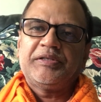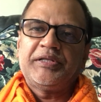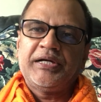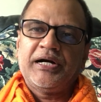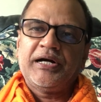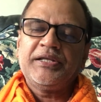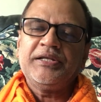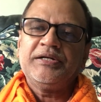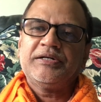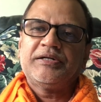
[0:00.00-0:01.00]

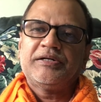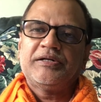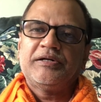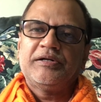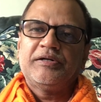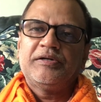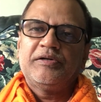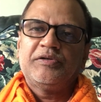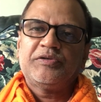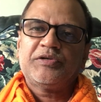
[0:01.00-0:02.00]
Dhyan,
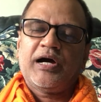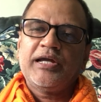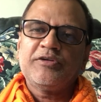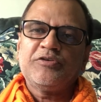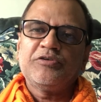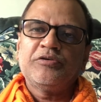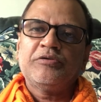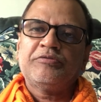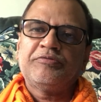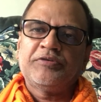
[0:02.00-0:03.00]
trying to
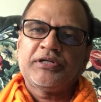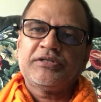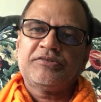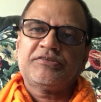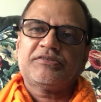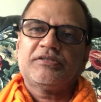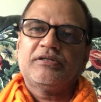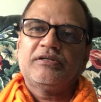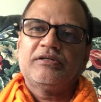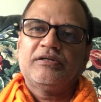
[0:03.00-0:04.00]
focus
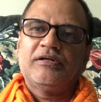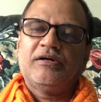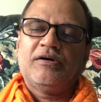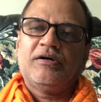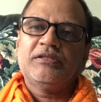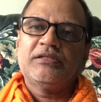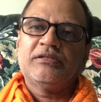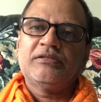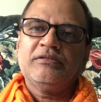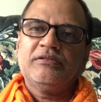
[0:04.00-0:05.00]
on
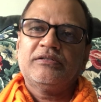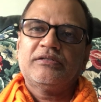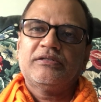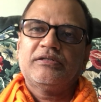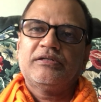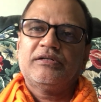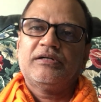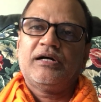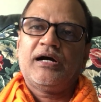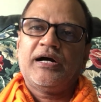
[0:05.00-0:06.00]
the
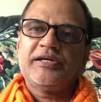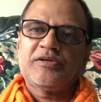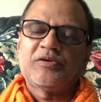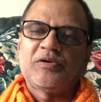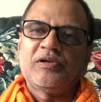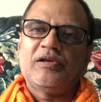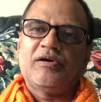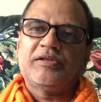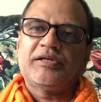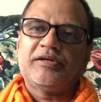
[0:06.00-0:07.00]
higher goal,
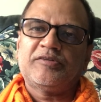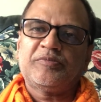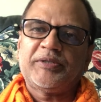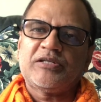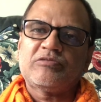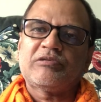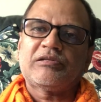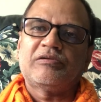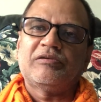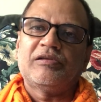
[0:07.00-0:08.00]
on the
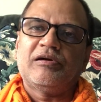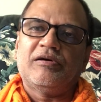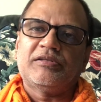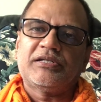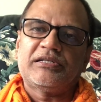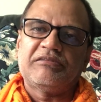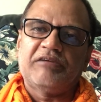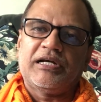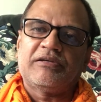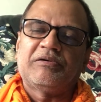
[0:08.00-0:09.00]
spiritual goal, on the
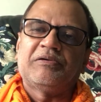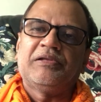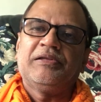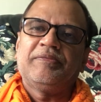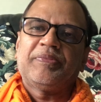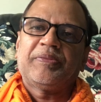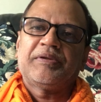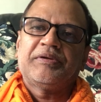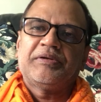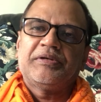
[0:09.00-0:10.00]
divine goal.
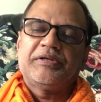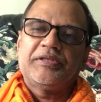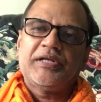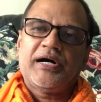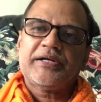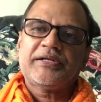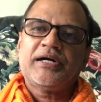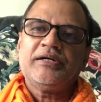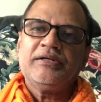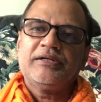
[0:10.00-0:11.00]

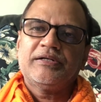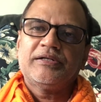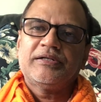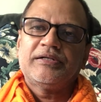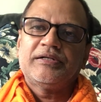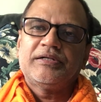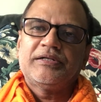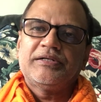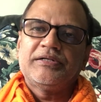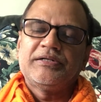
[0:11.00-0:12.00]
Dharana,
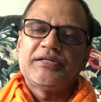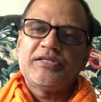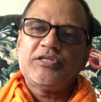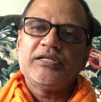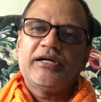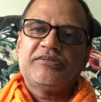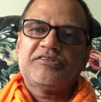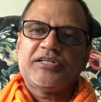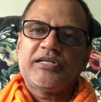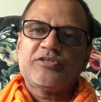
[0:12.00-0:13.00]
reaching a
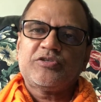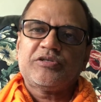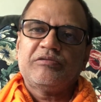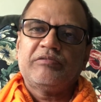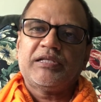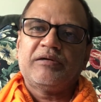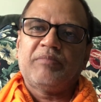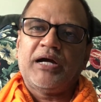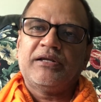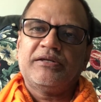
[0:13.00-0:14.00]
stage where the
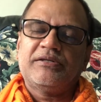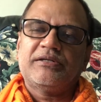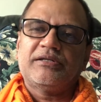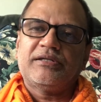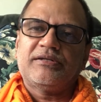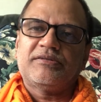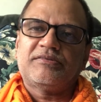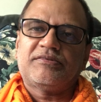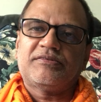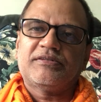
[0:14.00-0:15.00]
mind
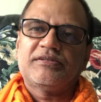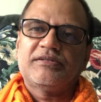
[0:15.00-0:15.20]
is